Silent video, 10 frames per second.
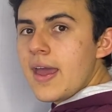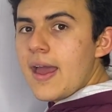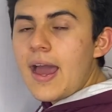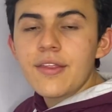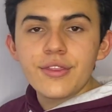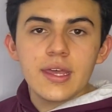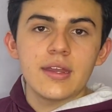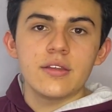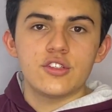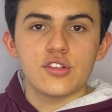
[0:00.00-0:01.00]
and
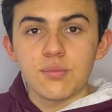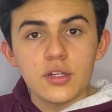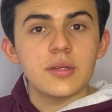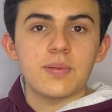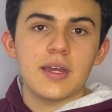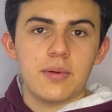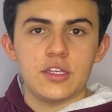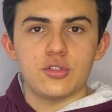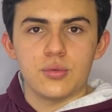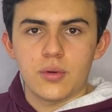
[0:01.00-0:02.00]
then just multiply by
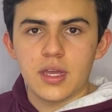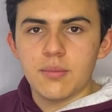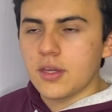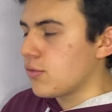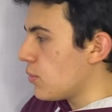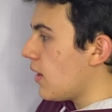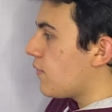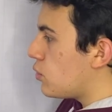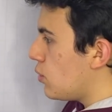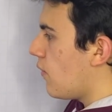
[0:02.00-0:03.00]
2, okay? Because we
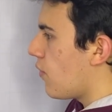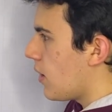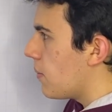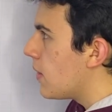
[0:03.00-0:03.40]
have 2 of them.